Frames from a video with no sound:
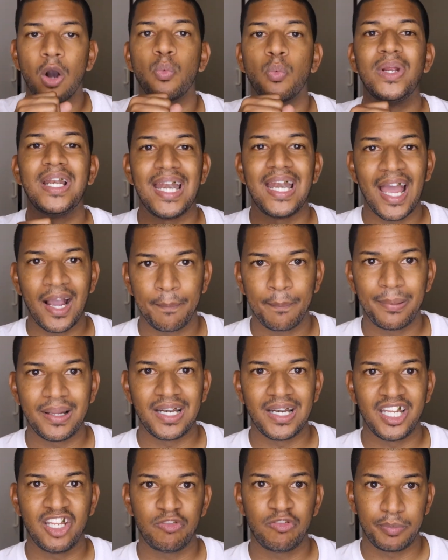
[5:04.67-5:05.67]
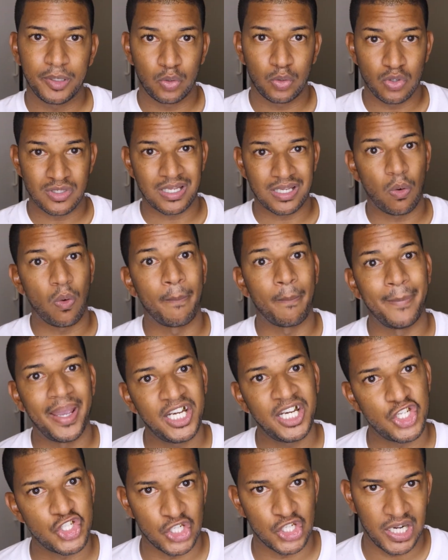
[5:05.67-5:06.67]
We lack belief because our
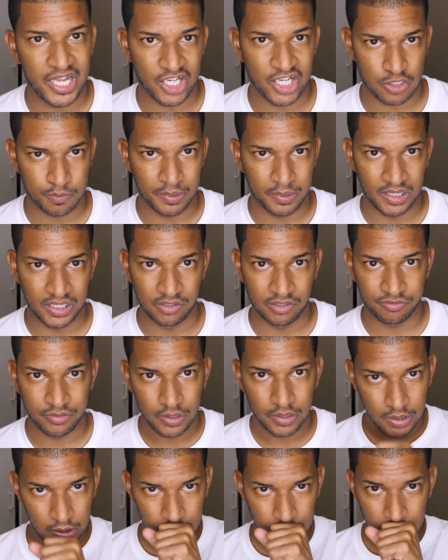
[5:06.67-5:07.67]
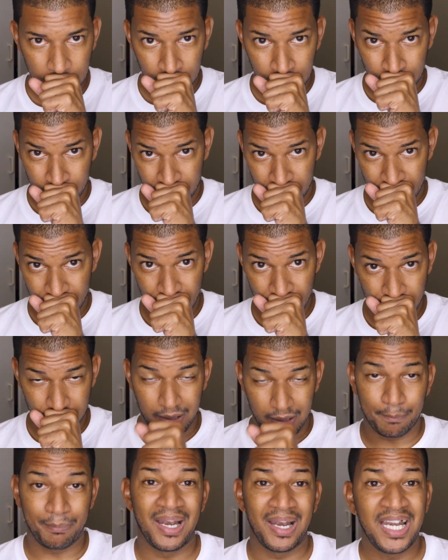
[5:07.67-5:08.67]
manager lacks belief.
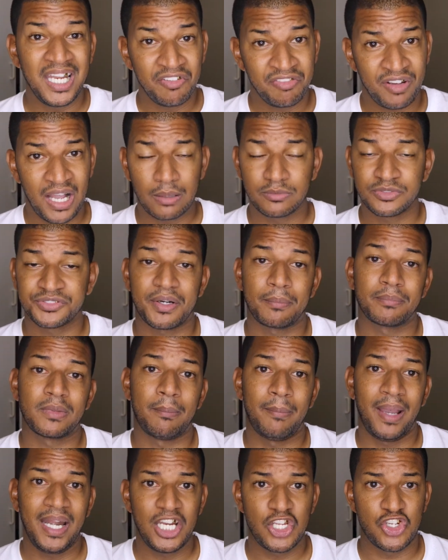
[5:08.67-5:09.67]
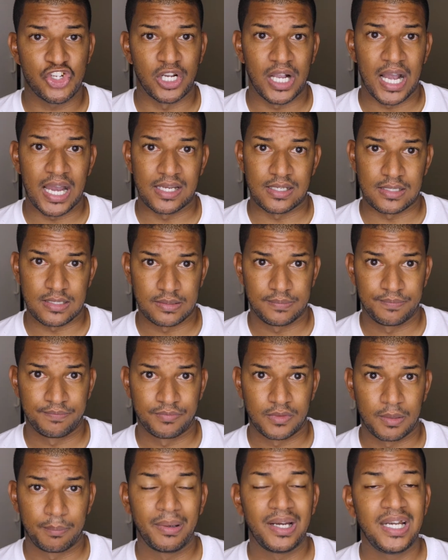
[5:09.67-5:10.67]
Belief comes from the manager, guys.
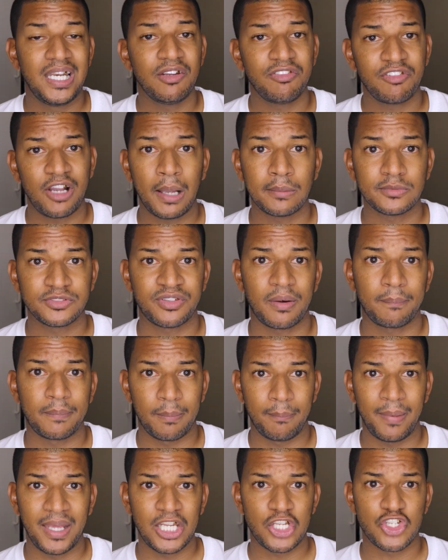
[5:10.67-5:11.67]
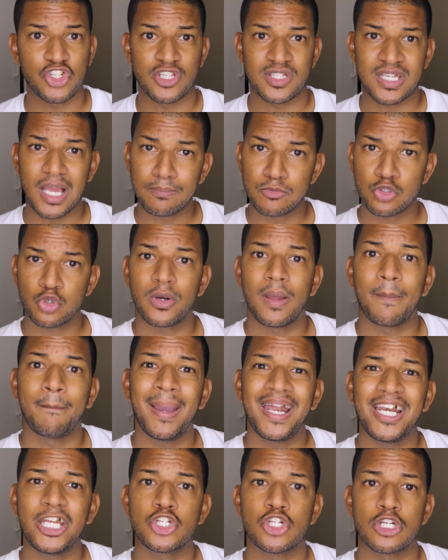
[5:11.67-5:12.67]
Belief comes from the manager. It's up to the
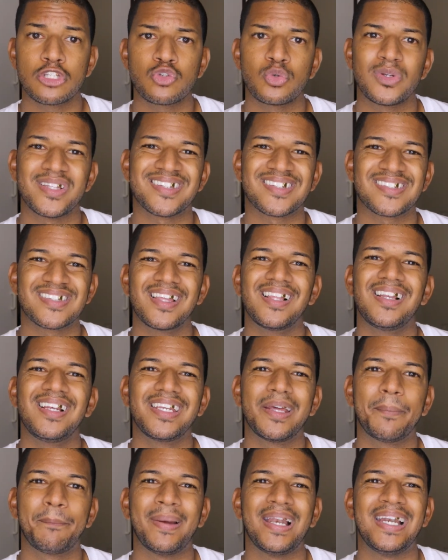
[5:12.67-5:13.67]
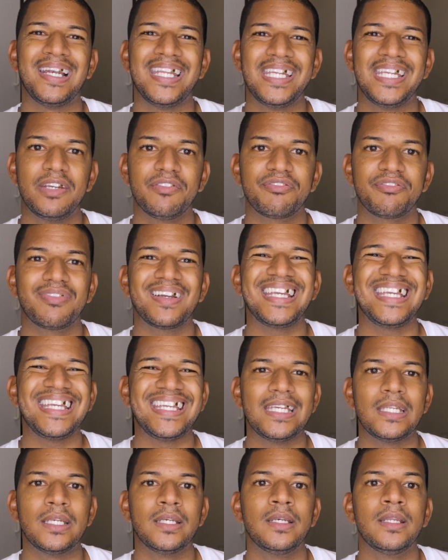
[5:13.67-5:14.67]
manager to instill the belief
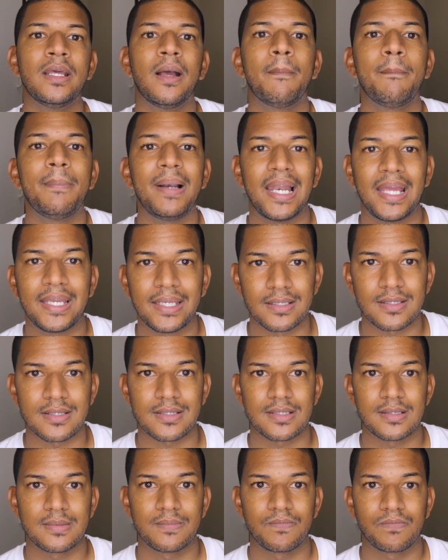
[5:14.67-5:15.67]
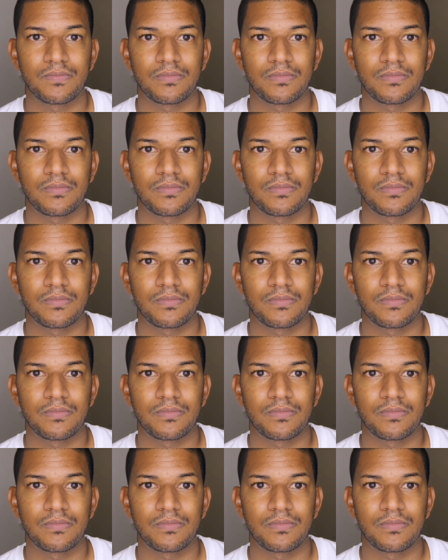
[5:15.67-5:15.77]
in players.